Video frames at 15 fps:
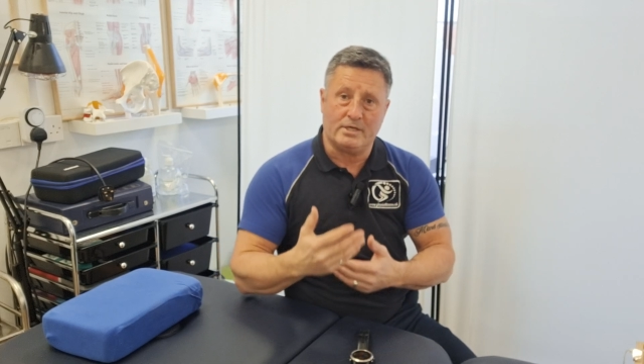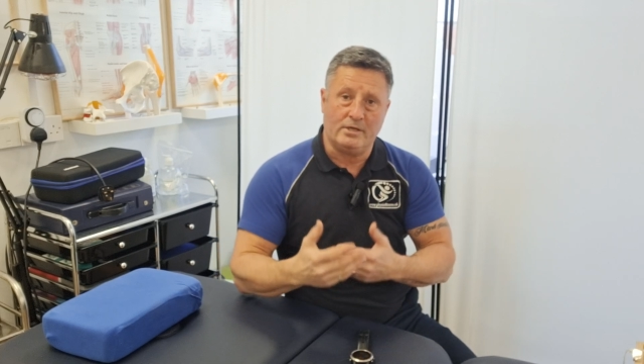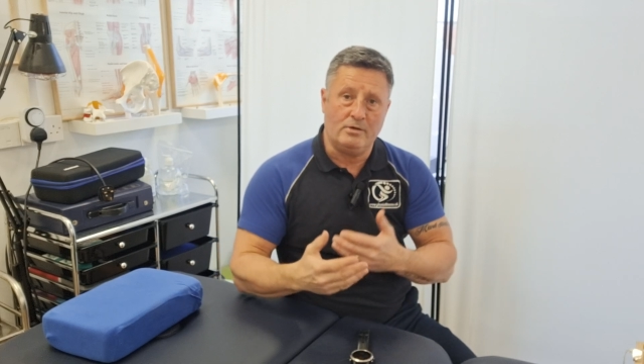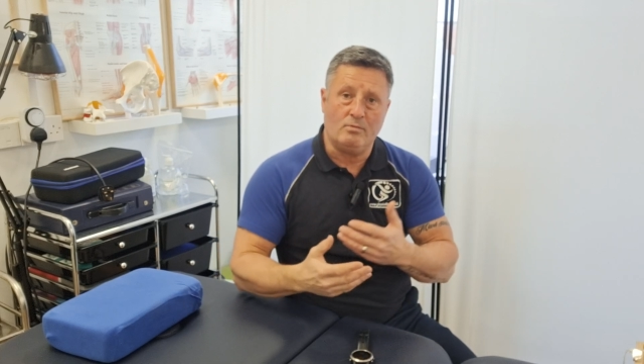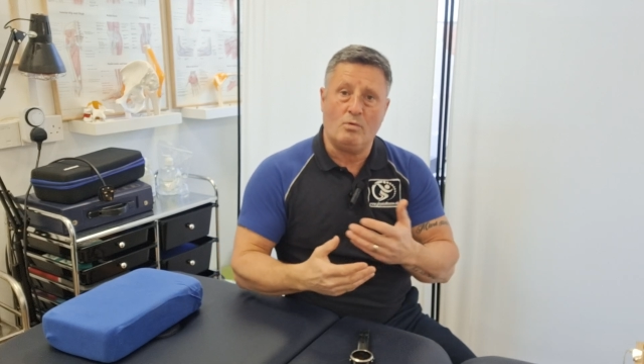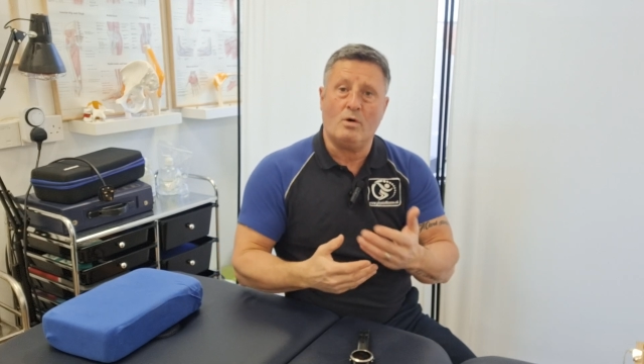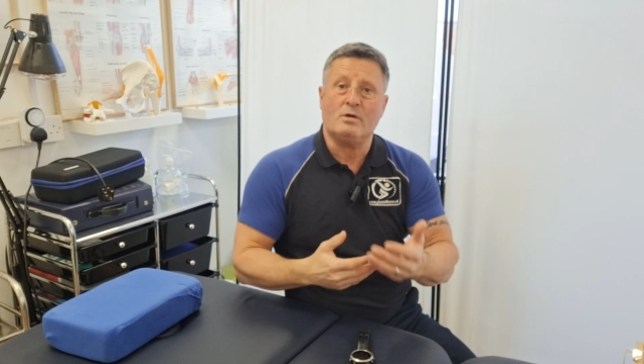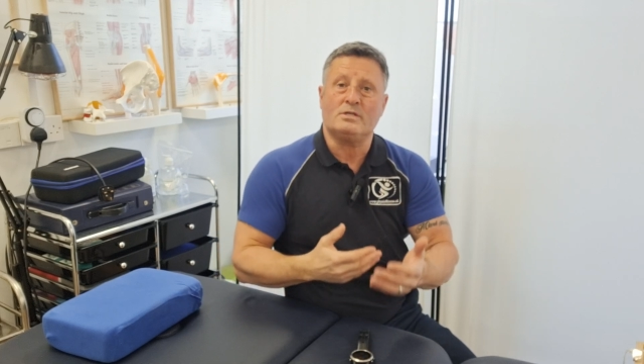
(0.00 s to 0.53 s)
So
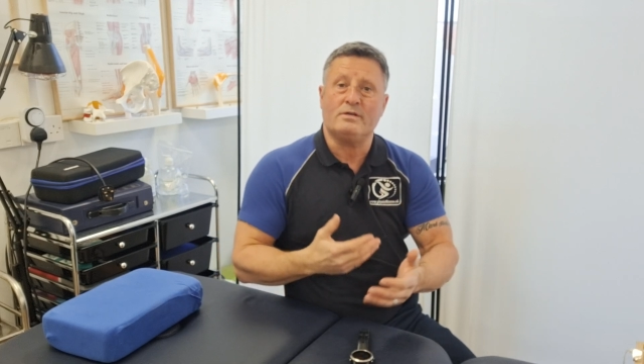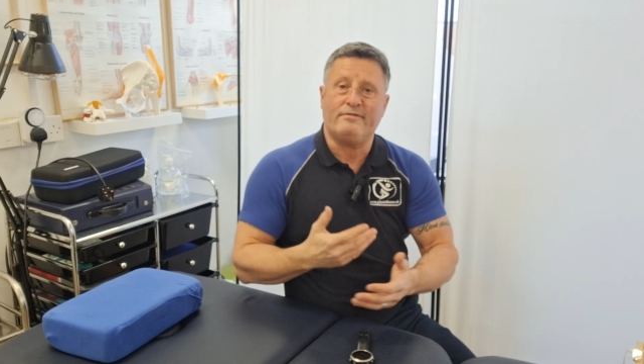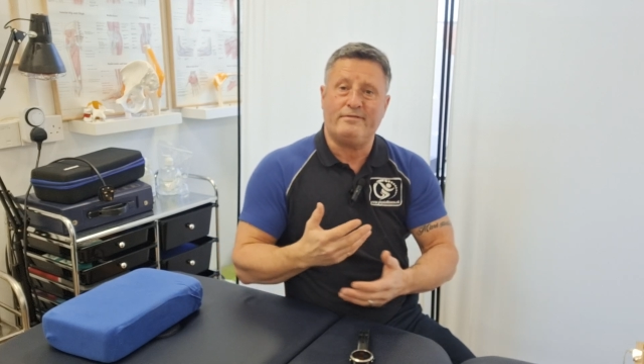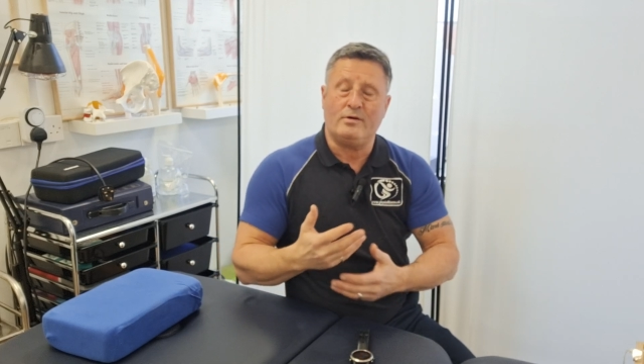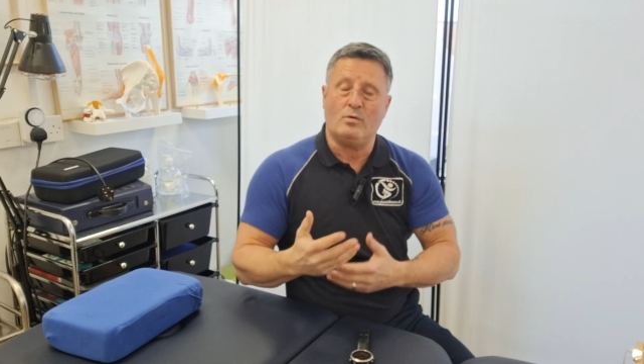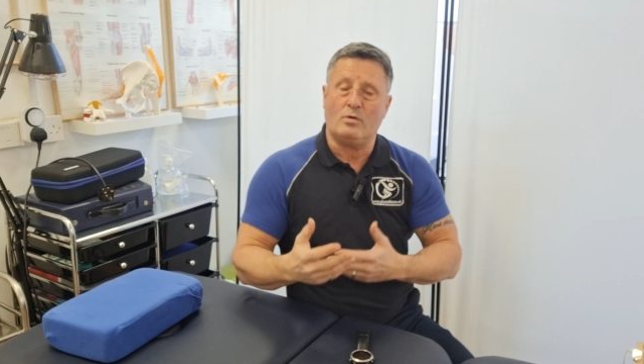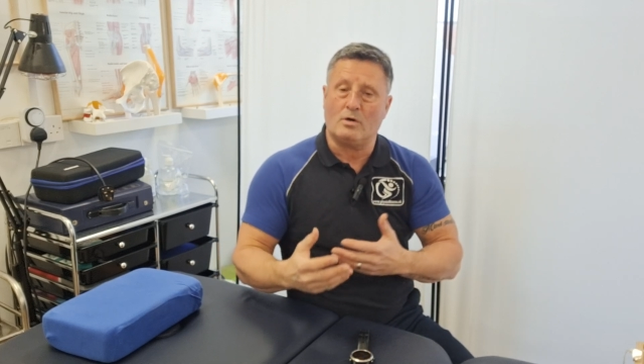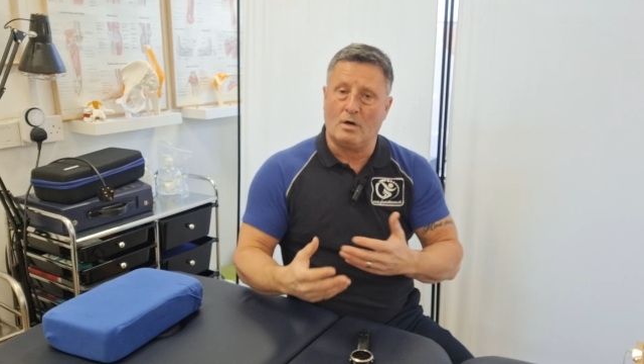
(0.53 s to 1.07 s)
you want to
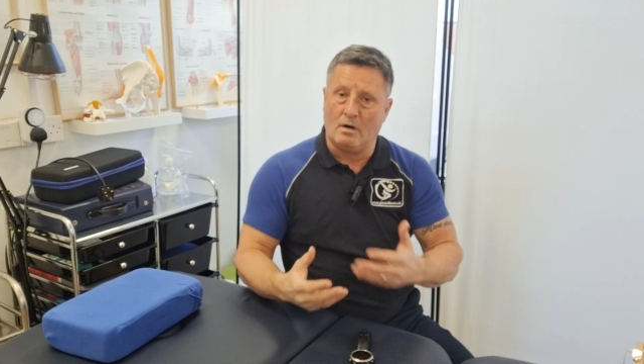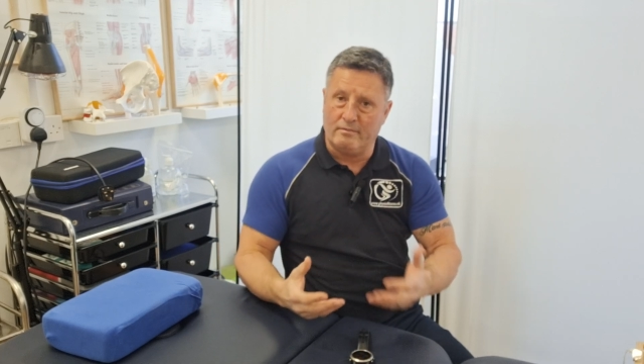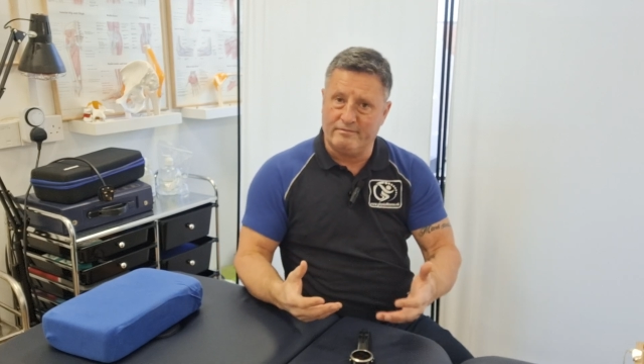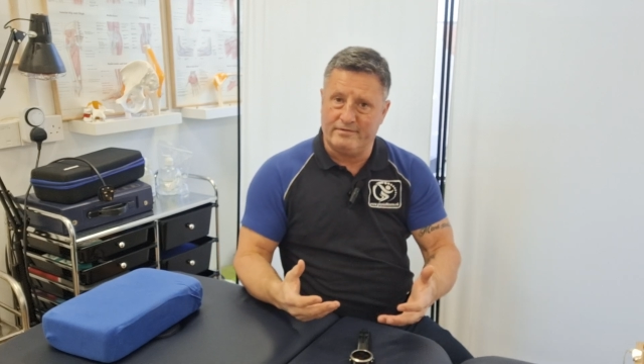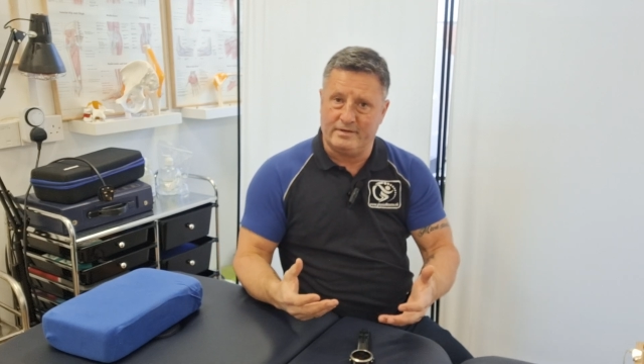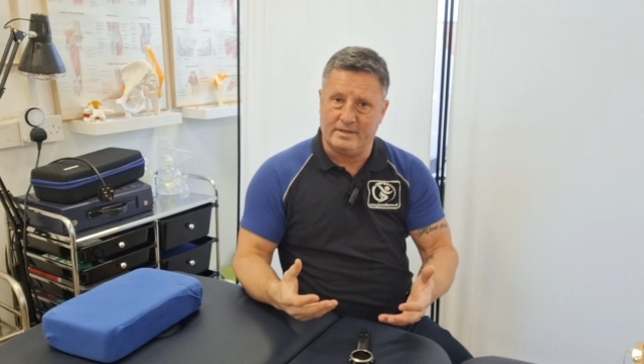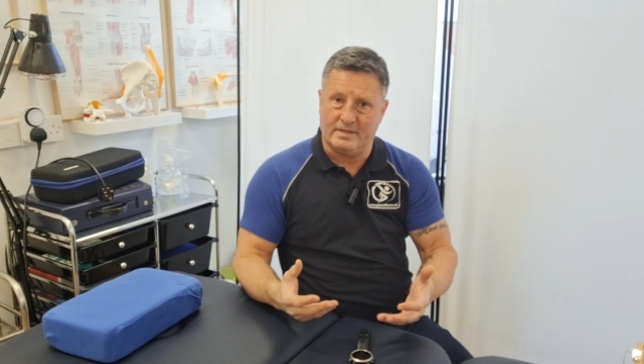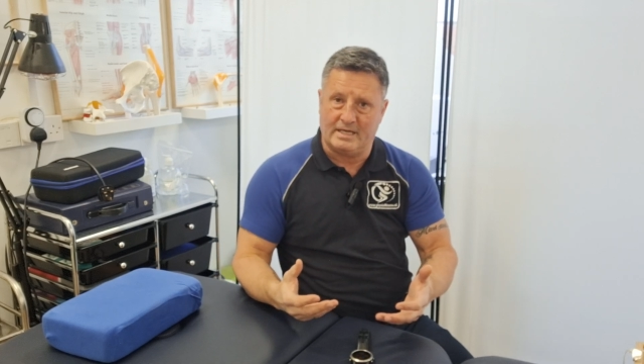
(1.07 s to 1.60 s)
feel
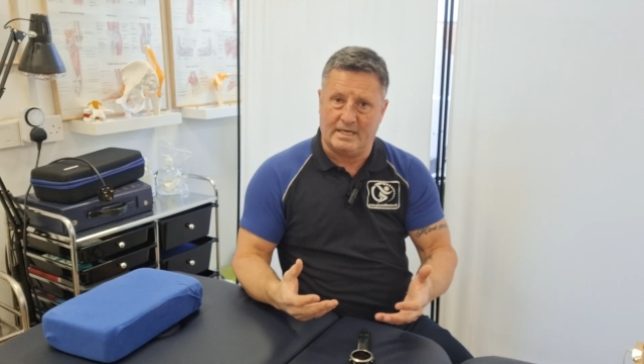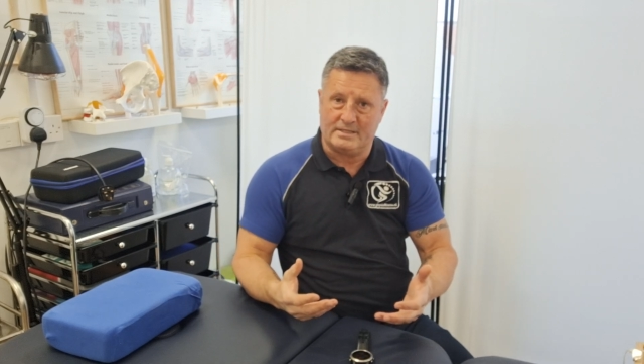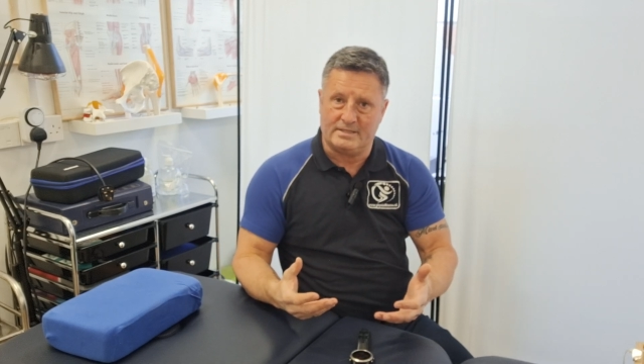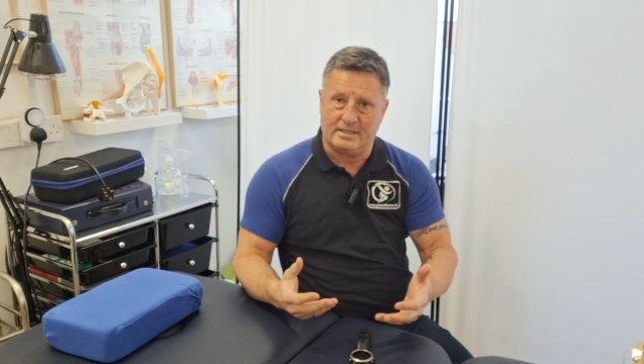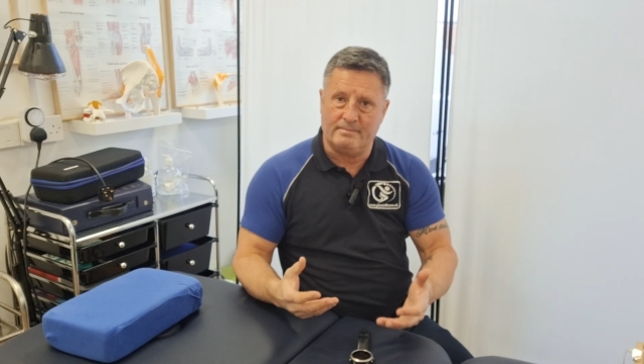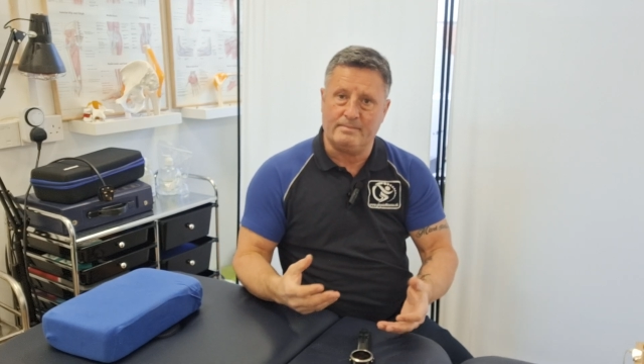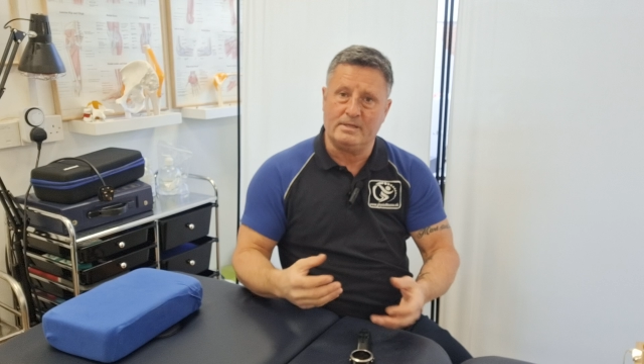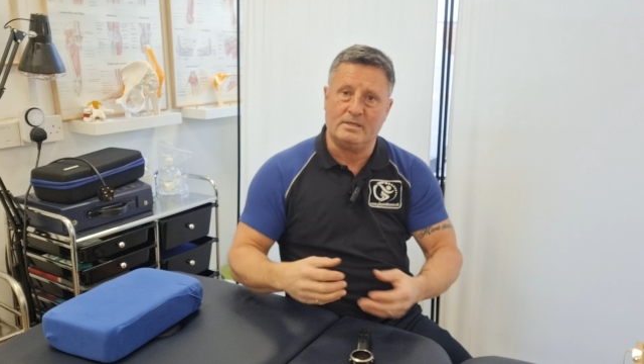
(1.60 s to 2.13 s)
confident at it,